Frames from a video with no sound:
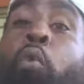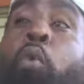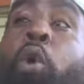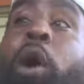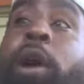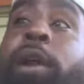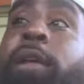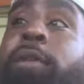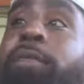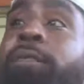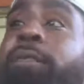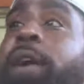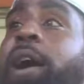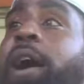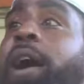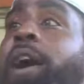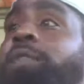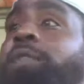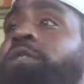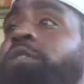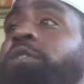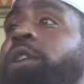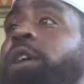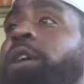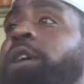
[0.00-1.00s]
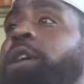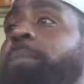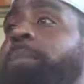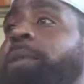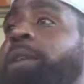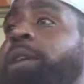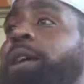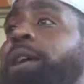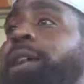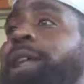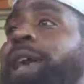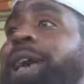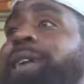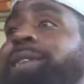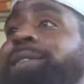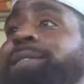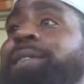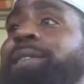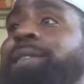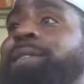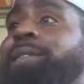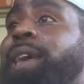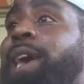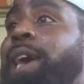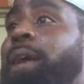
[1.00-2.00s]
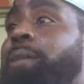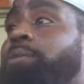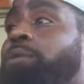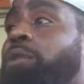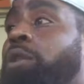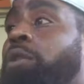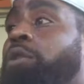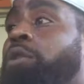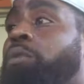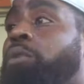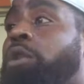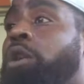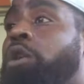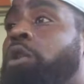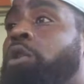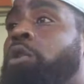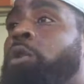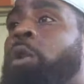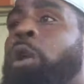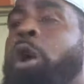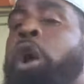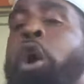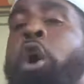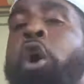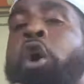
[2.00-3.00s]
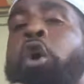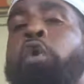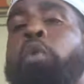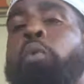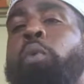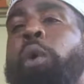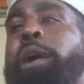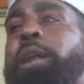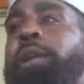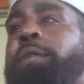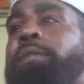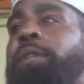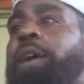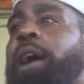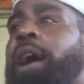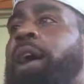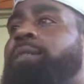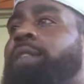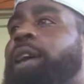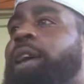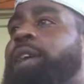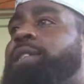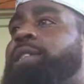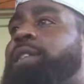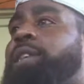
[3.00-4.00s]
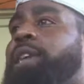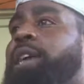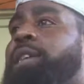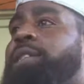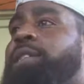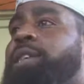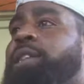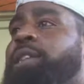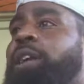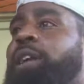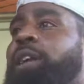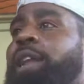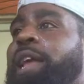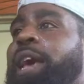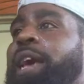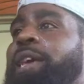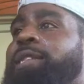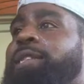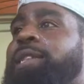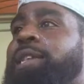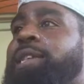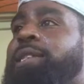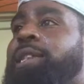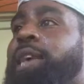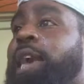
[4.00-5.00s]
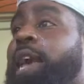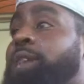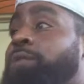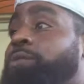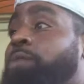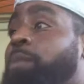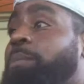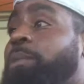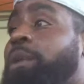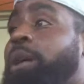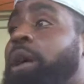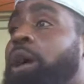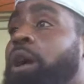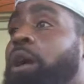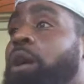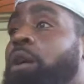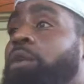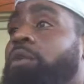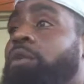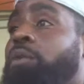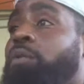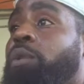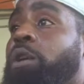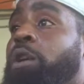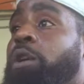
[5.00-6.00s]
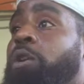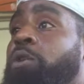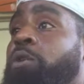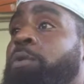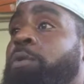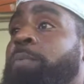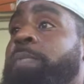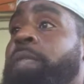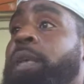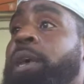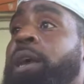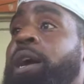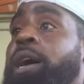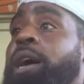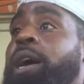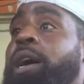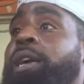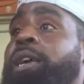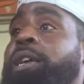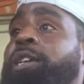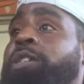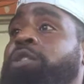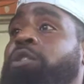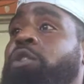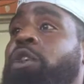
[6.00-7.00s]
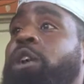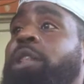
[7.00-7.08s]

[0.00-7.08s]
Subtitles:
1-5 straight up in their last 6 games on the road. 1-5 ATS in their last 6 games when playing on the road against